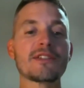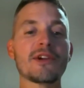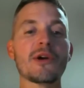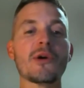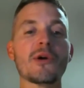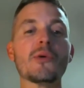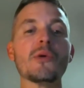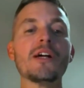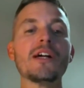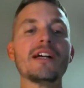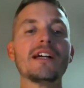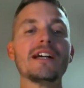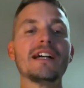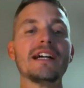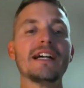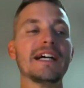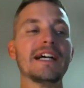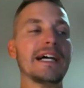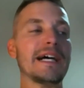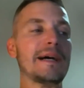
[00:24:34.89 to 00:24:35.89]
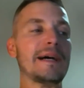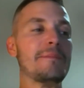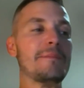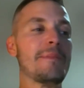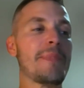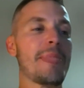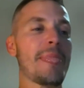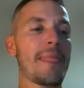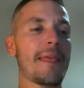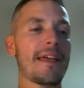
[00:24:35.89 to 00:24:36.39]
So,
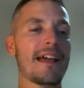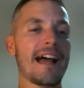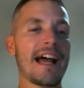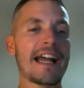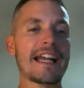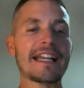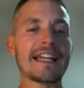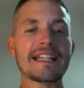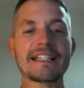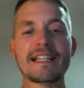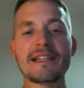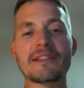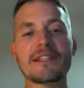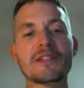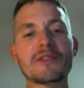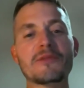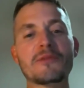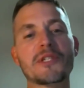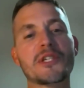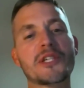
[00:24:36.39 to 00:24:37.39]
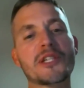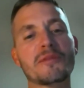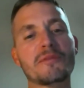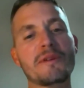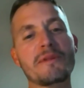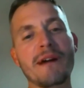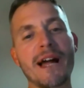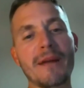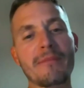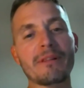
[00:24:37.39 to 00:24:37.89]
um, I guess this would just
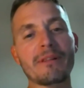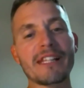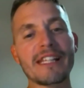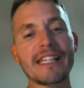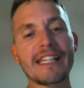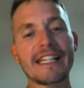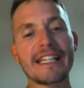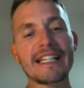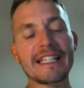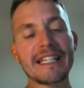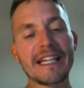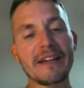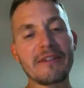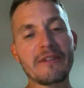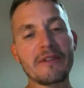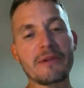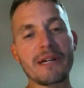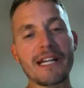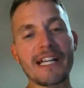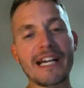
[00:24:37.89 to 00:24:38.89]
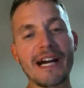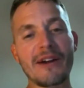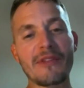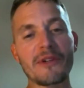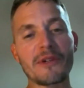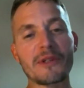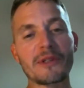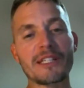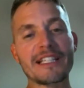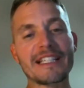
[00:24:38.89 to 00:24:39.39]
be my plea to everybody
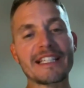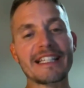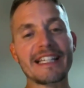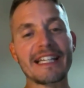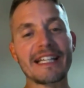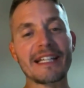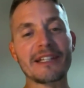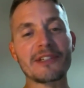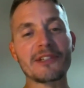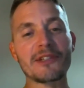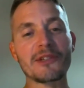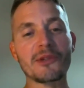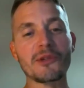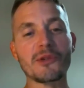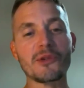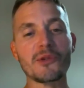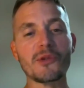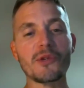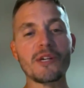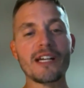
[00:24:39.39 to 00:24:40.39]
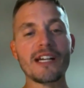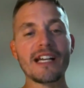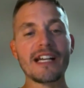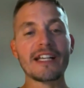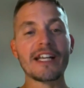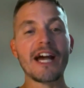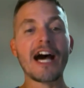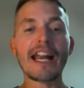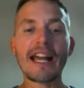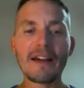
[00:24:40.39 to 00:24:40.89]
out there listening to
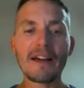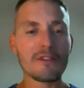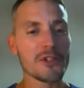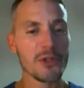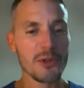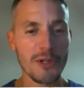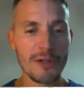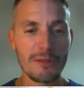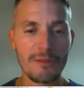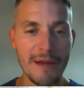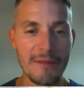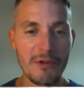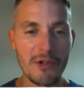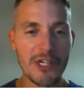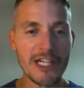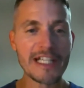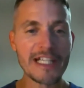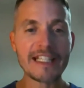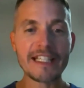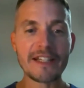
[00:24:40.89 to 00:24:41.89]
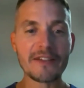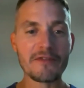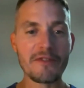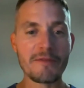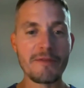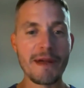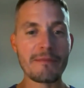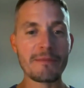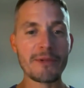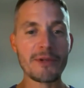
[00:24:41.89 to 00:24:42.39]
not have short memories and
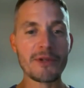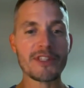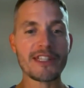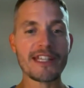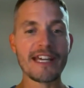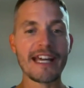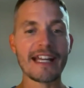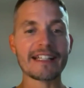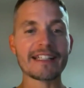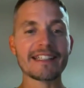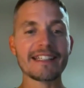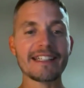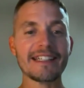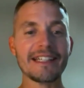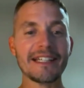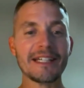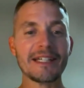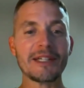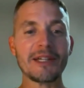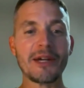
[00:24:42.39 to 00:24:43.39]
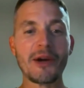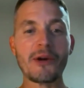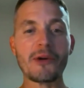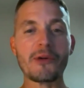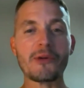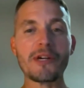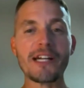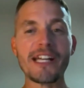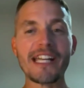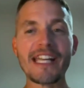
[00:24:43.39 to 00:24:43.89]
remember that
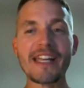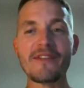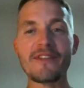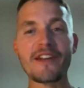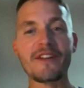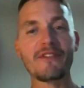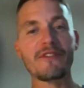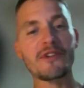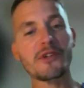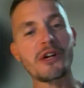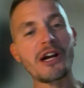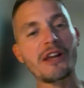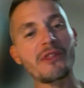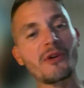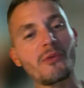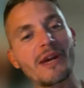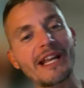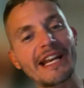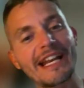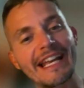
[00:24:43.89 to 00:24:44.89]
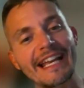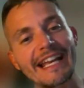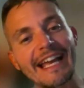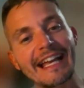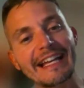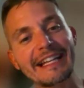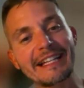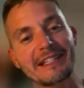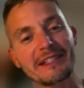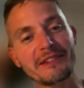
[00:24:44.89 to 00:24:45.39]
even if you're on the winning
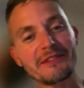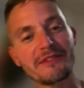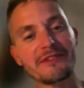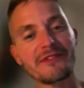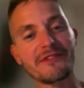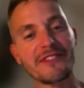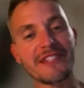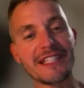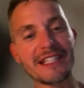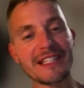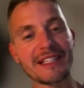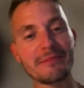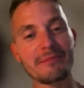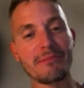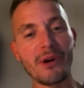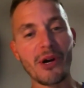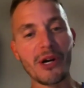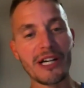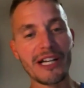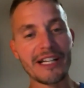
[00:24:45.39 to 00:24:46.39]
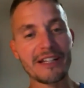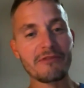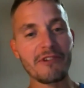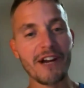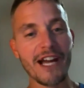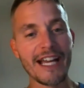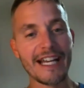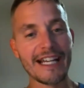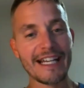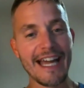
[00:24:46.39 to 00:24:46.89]
end of this bargain
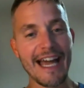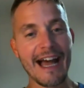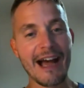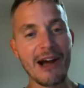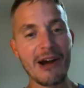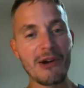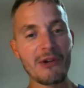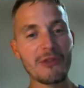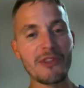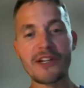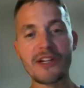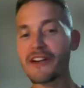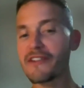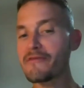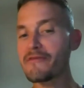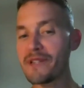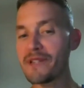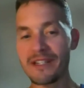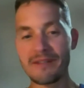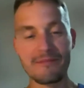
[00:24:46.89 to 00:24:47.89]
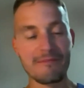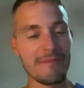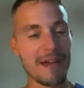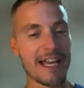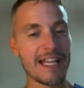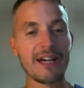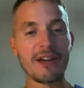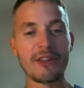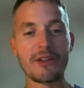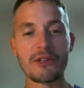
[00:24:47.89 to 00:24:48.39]
right now, there have been
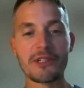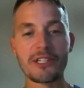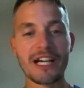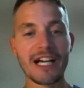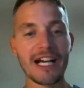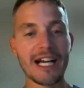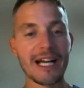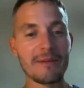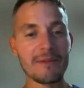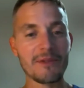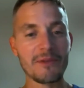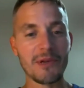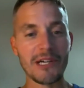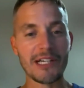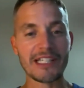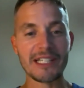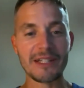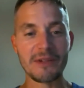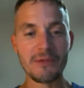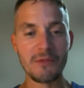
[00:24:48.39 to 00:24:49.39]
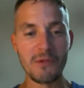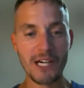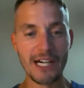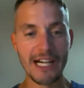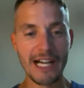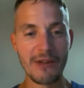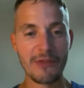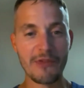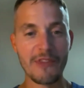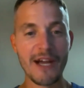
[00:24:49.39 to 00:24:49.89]
many other times where it didn't
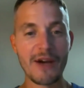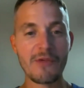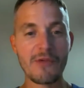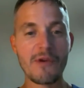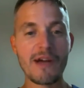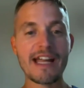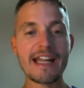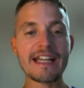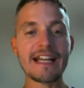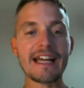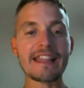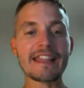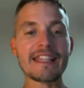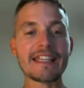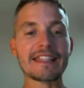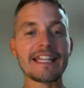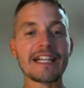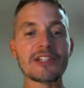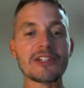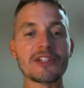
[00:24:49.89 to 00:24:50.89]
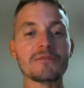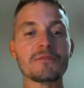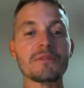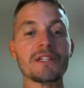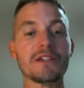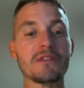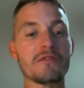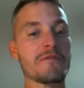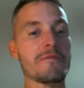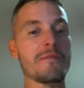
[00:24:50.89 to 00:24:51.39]
work out that way. And I think that should
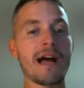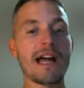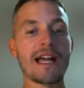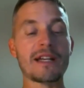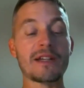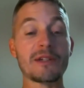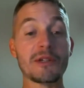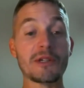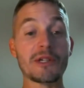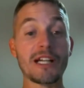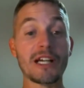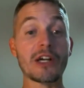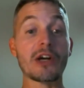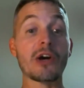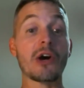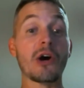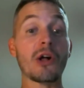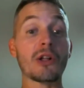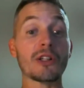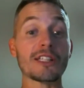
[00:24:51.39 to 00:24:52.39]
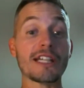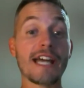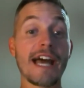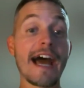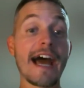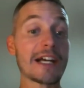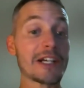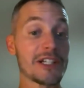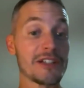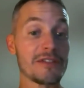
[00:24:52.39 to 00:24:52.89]
be a reminder and a call to
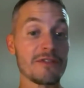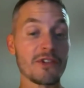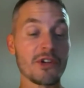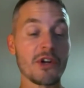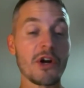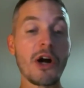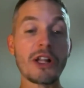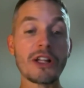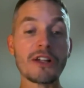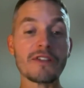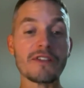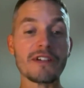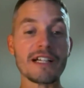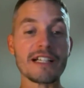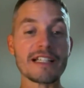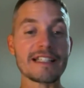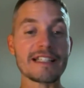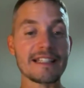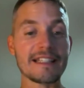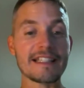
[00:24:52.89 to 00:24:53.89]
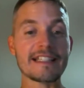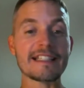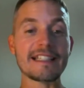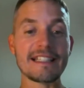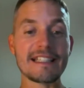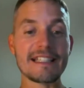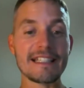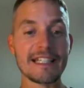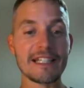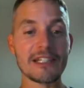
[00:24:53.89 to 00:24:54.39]
action for all of us that
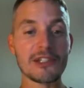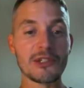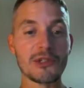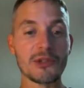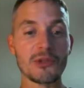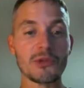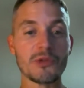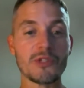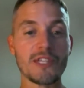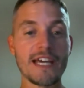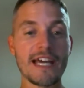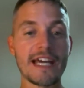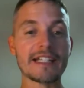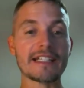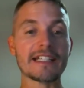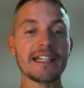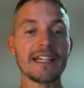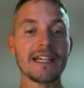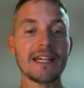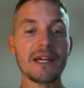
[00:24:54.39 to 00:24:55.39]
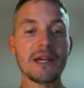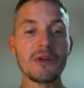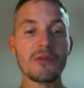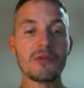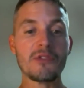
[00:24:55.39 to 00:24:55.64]
this is an issue that